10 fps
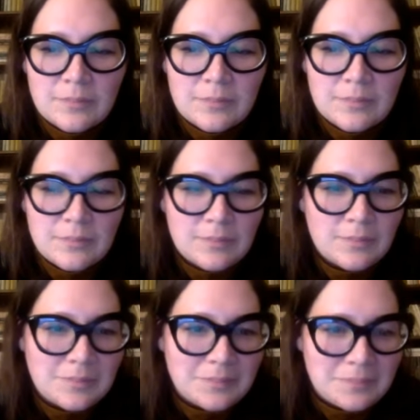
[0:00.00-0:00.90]

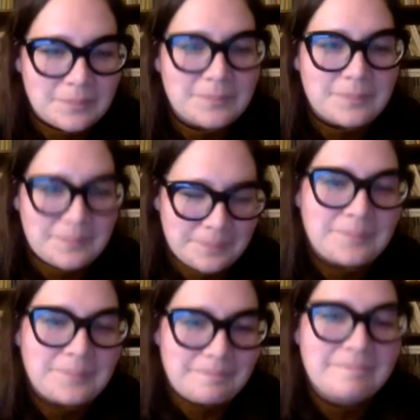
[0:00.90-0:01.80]

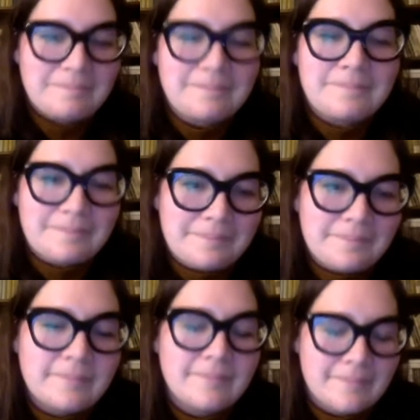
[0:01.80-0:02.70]

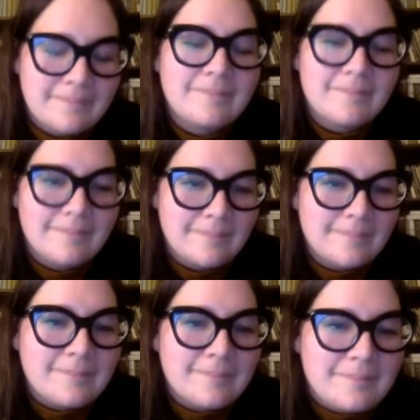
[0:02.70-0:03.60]

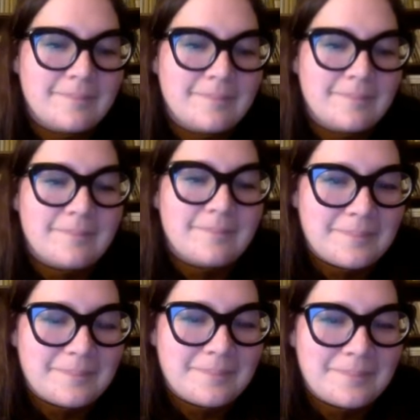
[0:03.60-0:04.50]

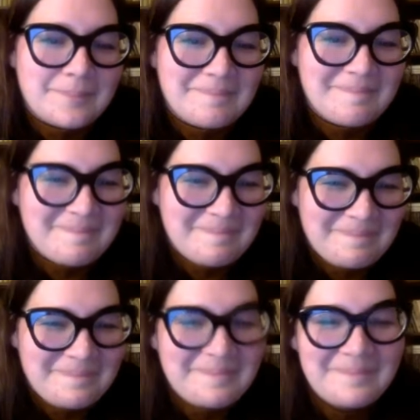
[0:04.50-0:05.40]

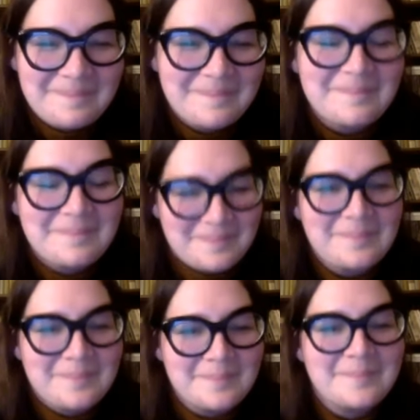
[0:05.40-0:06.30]

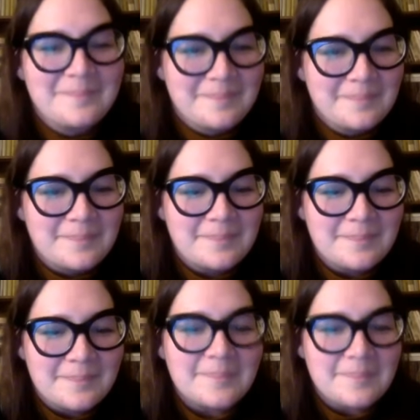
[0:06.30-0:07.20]

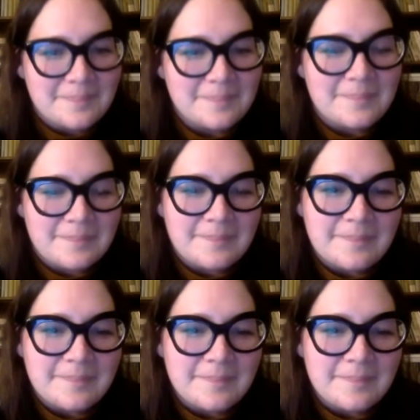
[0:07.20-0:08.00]
(not speaking)